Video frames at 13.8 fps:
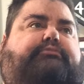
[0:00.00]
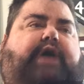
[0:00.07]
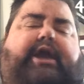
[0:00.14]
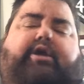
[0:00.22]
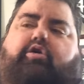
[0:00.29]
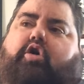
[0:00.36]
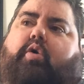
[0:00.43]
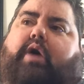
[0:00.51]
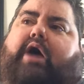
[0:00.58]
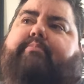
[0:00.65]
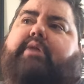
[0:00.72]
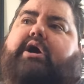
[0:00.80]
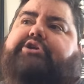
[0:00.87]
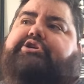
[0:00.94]
I don't go
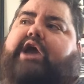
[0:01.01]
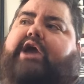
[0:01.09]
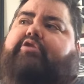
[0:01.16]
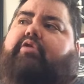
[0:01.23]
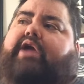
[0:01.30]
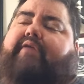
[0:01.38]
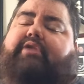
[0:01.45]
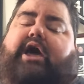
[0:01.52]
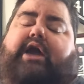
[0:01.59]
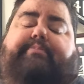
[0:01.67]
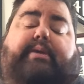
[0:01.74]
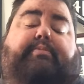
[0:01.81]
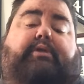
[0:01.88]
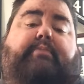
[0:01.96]
out much. I don't have a lot
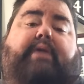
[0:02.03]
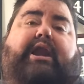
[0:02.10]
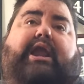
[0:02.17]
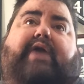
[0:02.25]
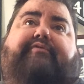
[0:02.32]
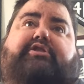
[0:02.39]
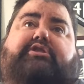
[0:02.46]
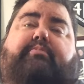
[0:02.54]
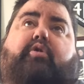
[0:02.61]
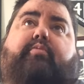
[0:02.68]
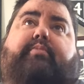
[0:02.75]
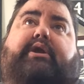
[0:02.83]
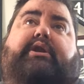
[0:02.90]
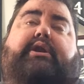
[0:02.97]
of people in my life at the
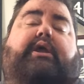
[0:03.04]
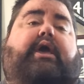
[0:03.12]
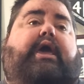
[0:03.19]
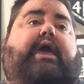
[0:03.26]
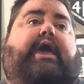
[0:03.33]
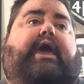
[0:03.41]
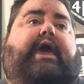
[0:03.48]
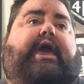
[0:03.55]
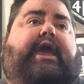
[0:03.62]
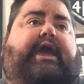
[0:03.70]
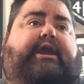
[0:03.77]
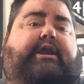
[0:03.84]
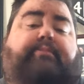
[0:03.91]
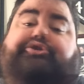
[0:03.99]
moment,
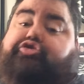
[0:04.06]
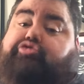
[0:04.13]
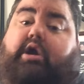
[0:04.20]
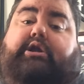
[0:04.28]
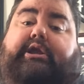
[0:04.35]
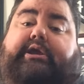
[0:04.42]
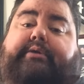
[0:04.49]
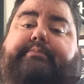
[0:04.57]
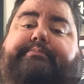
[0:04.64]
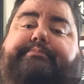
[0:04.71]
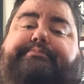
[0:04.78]
and I'm struggling.